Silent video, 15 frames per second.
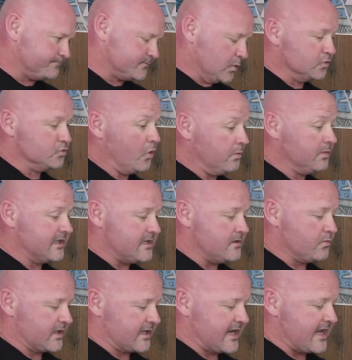normally
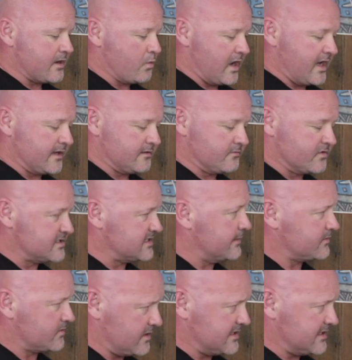when an A1 receptor,